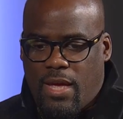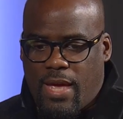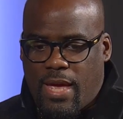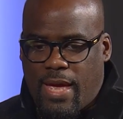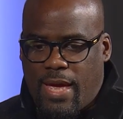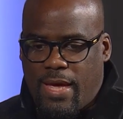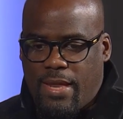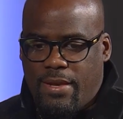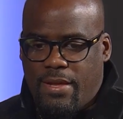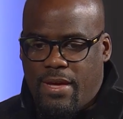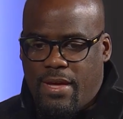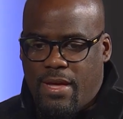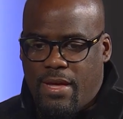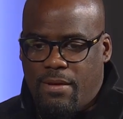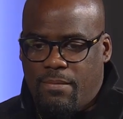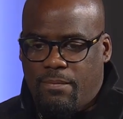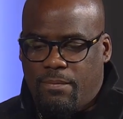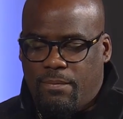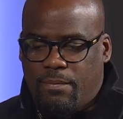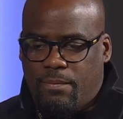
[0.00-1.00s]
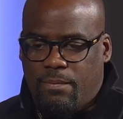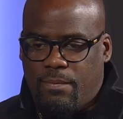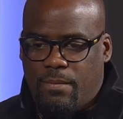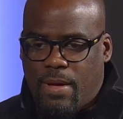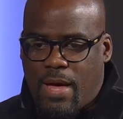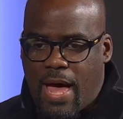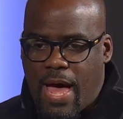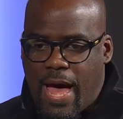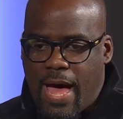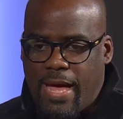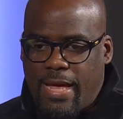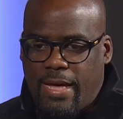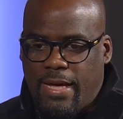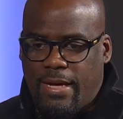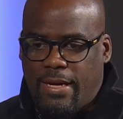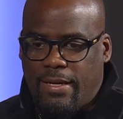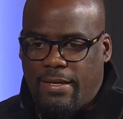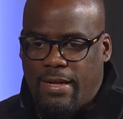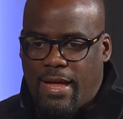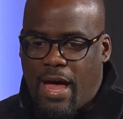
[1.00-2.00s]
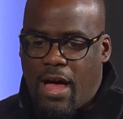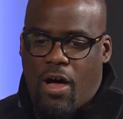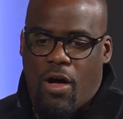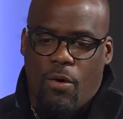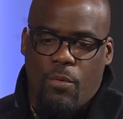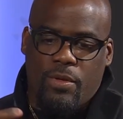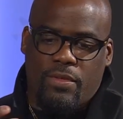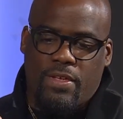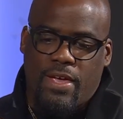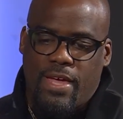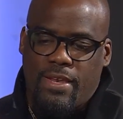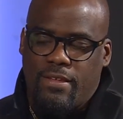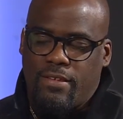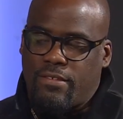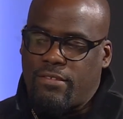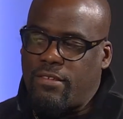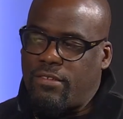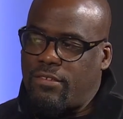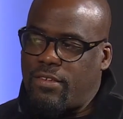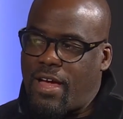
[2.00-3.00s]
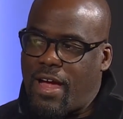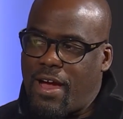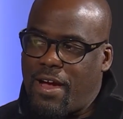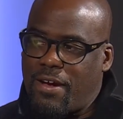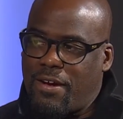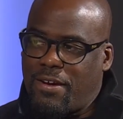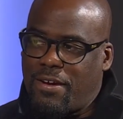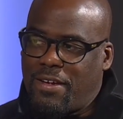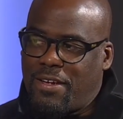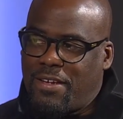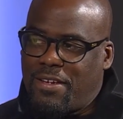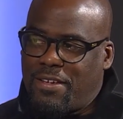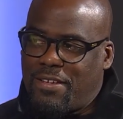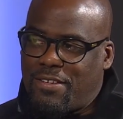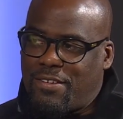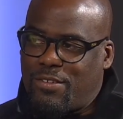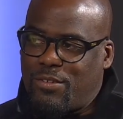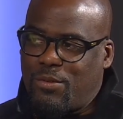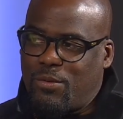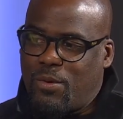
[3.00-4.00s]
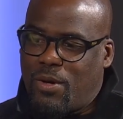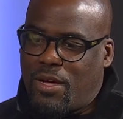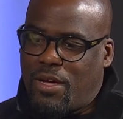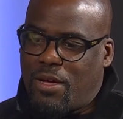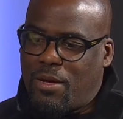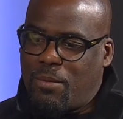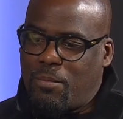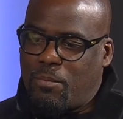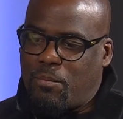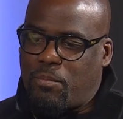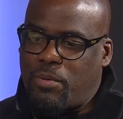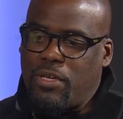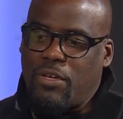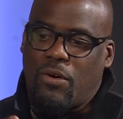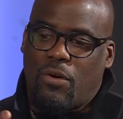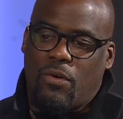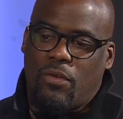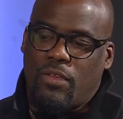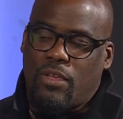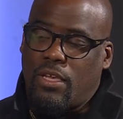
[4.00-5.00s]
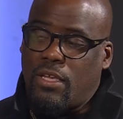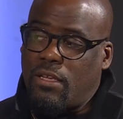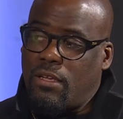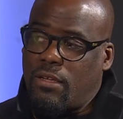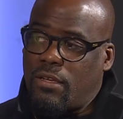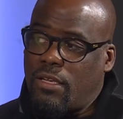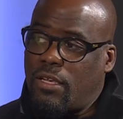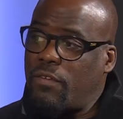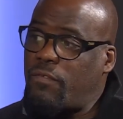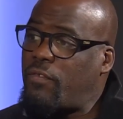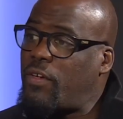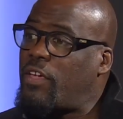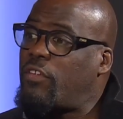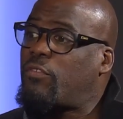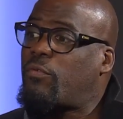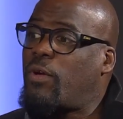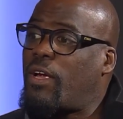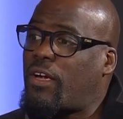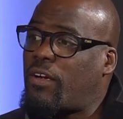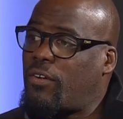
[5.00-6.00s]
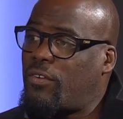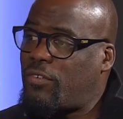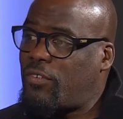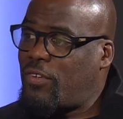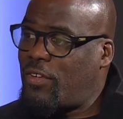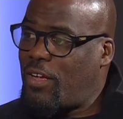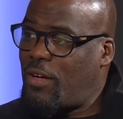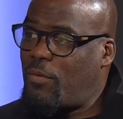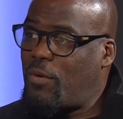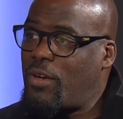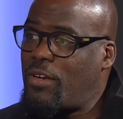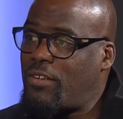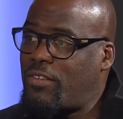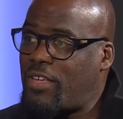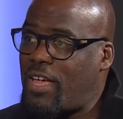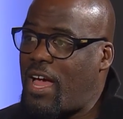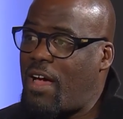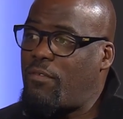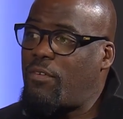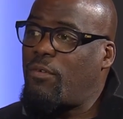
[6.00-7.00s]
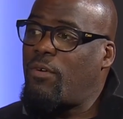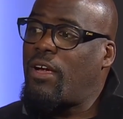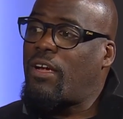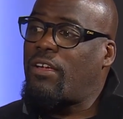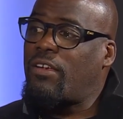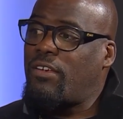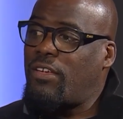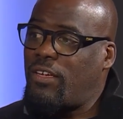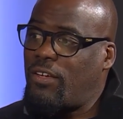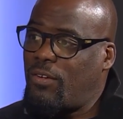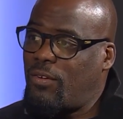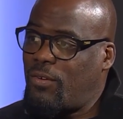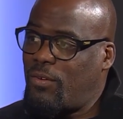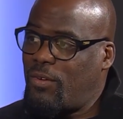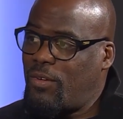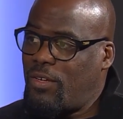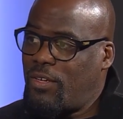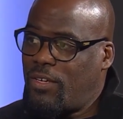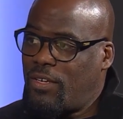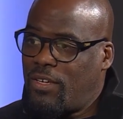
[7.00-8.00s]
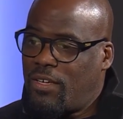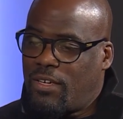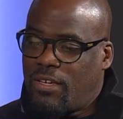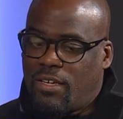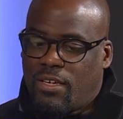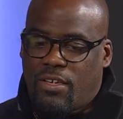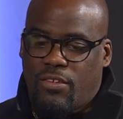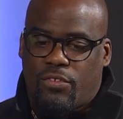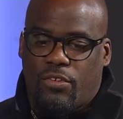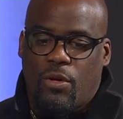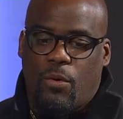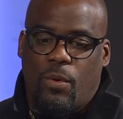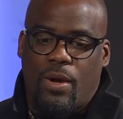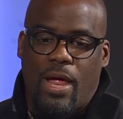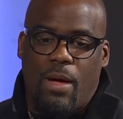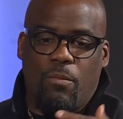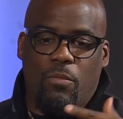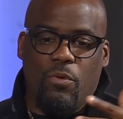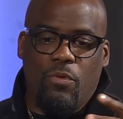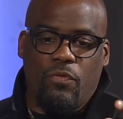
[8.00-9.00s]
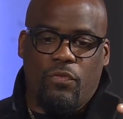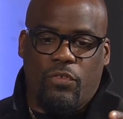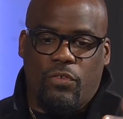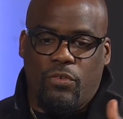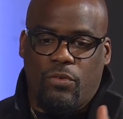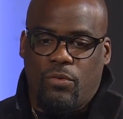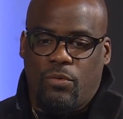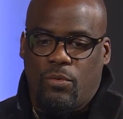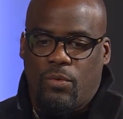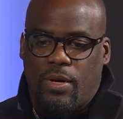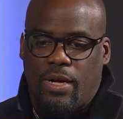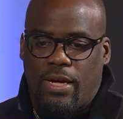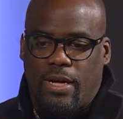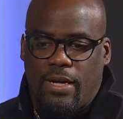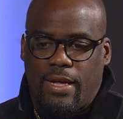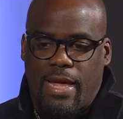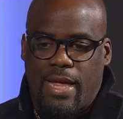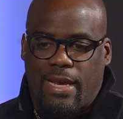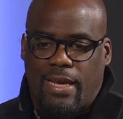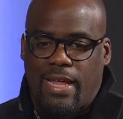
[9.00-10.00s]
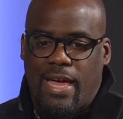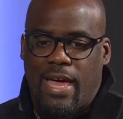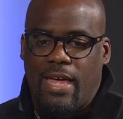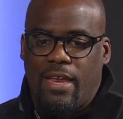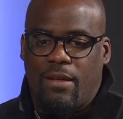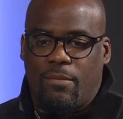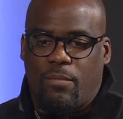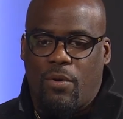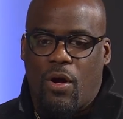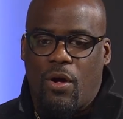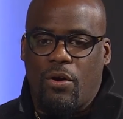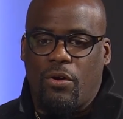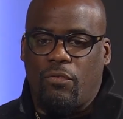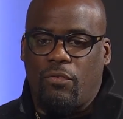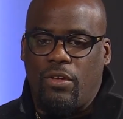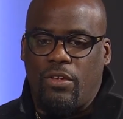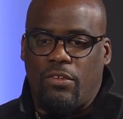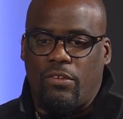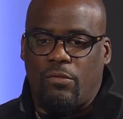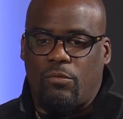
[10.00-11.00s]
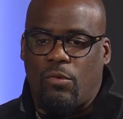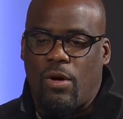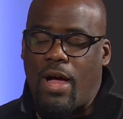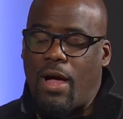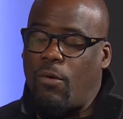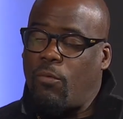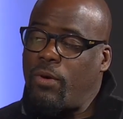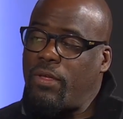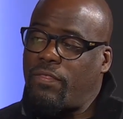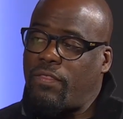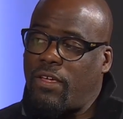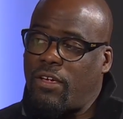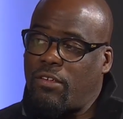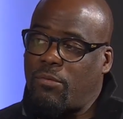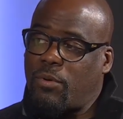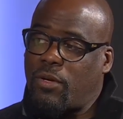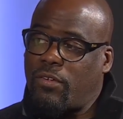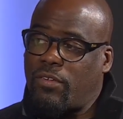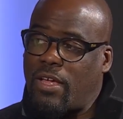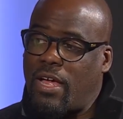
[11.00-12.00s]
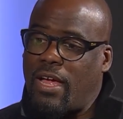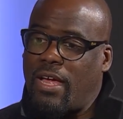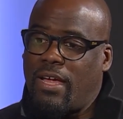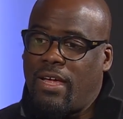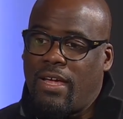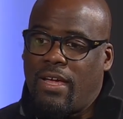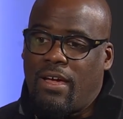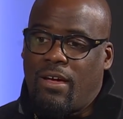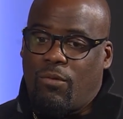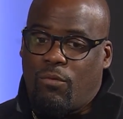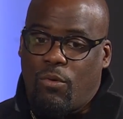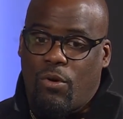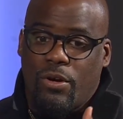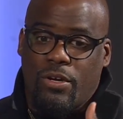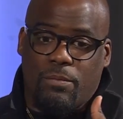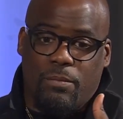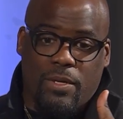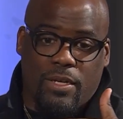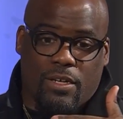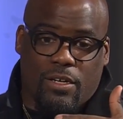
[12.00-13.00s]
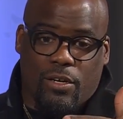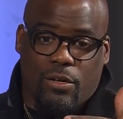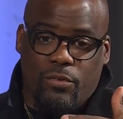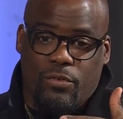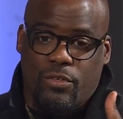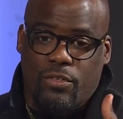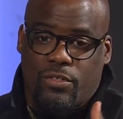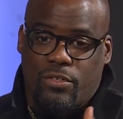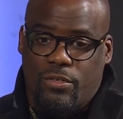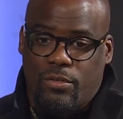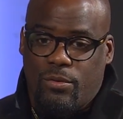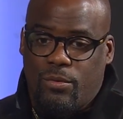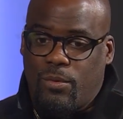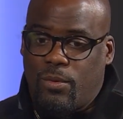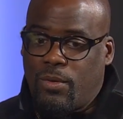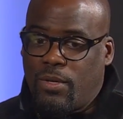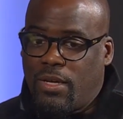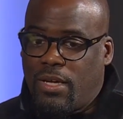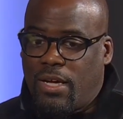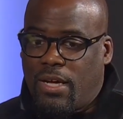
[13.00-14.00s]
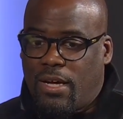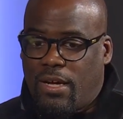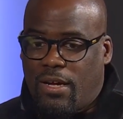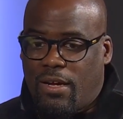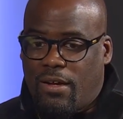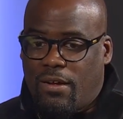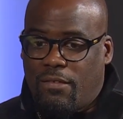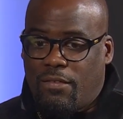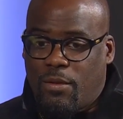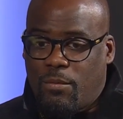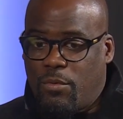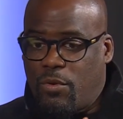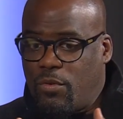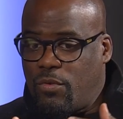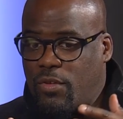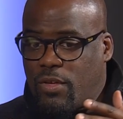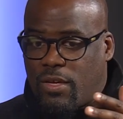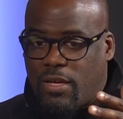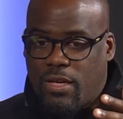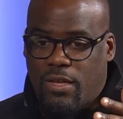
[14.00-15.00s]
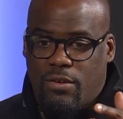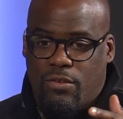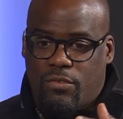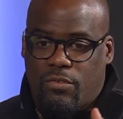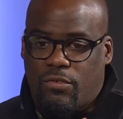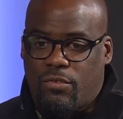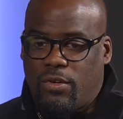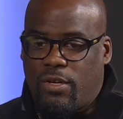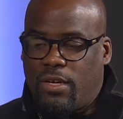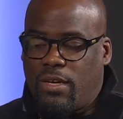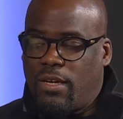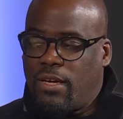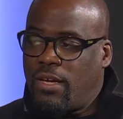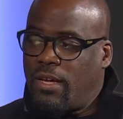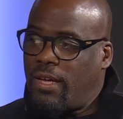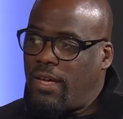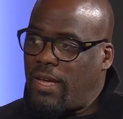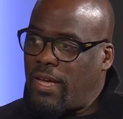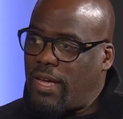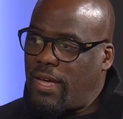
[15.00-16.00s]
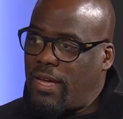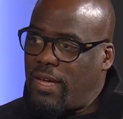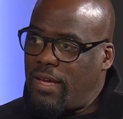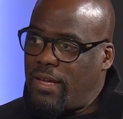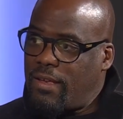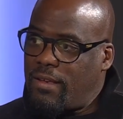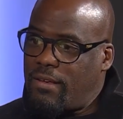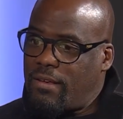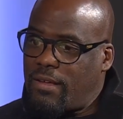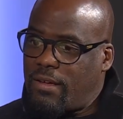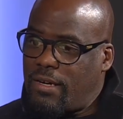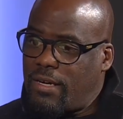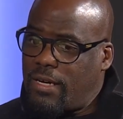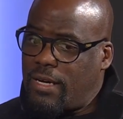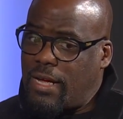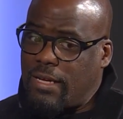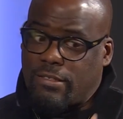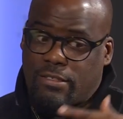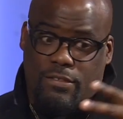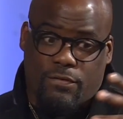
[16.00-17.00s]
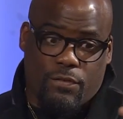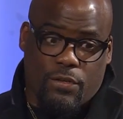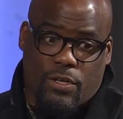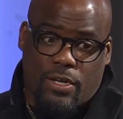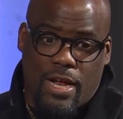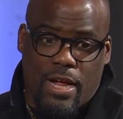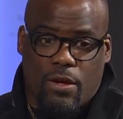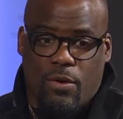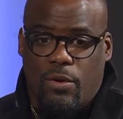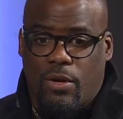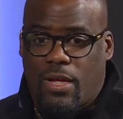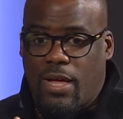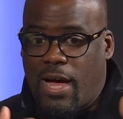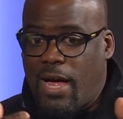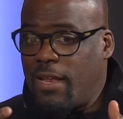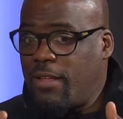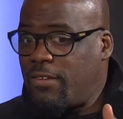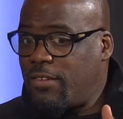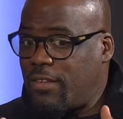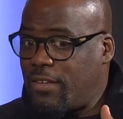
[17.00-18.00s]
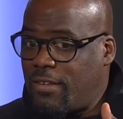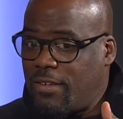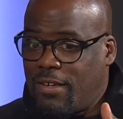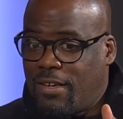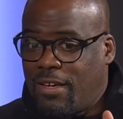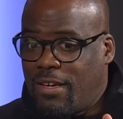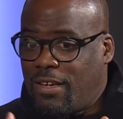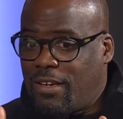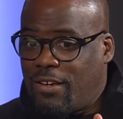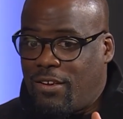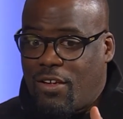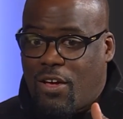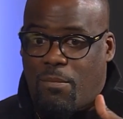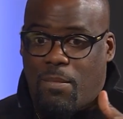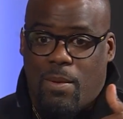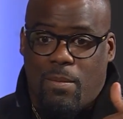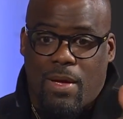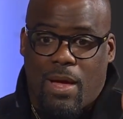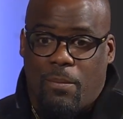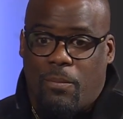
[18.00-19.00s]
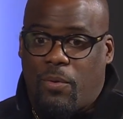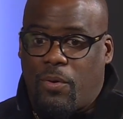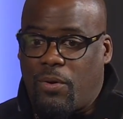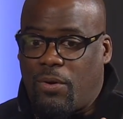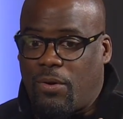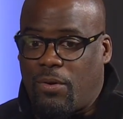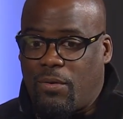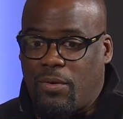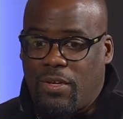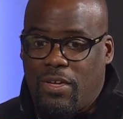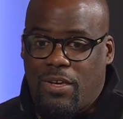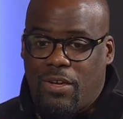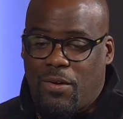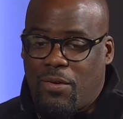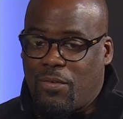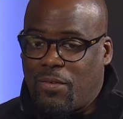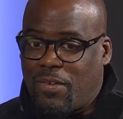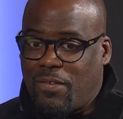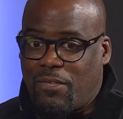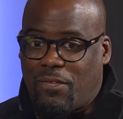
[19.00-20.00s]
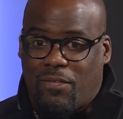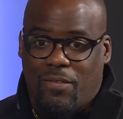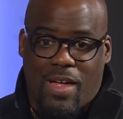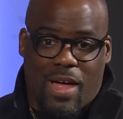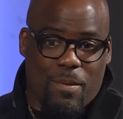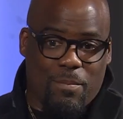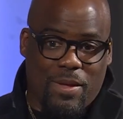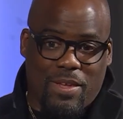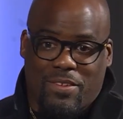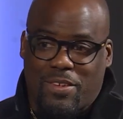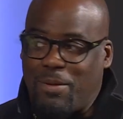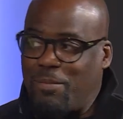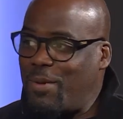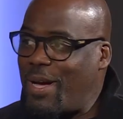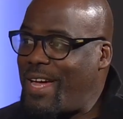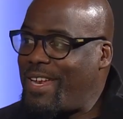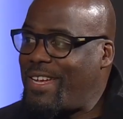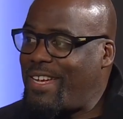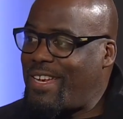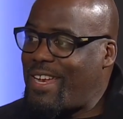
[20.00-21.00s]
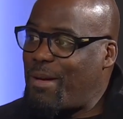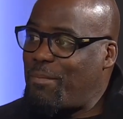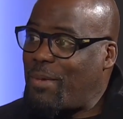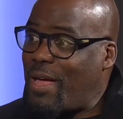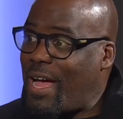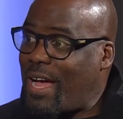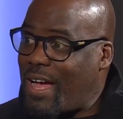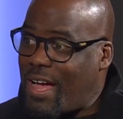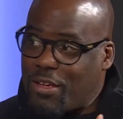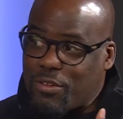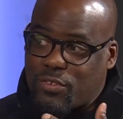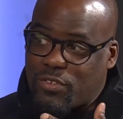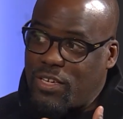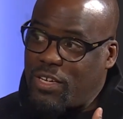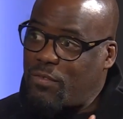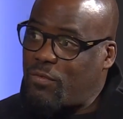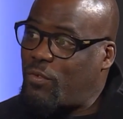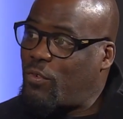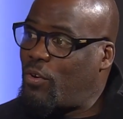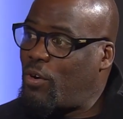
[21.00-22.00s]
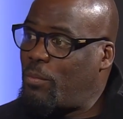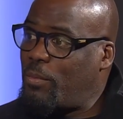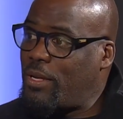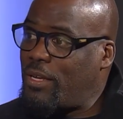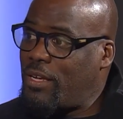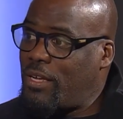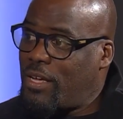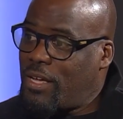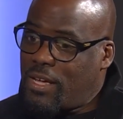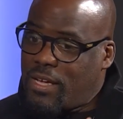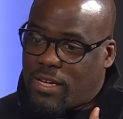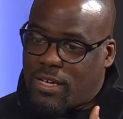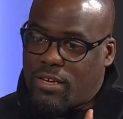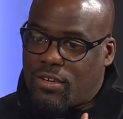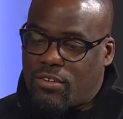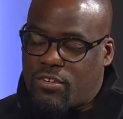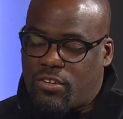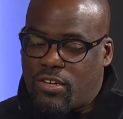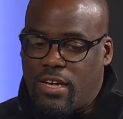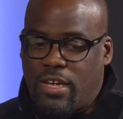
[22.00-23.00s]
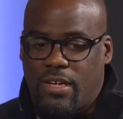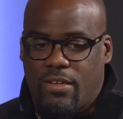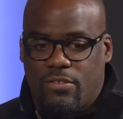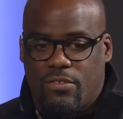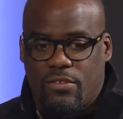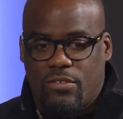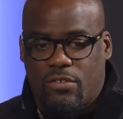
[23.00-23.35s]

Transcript: And I always had this desire to be on LaFace Records. I wanted to have a record deal. And so when I moved to Atlanta, part of the reason why I went there is because I wanted to be closer to the music industry. And I just figured I'd go to college and, you know, maybe I'll put on, you know, I'll meet somebody and I'll sing for them and get a chance.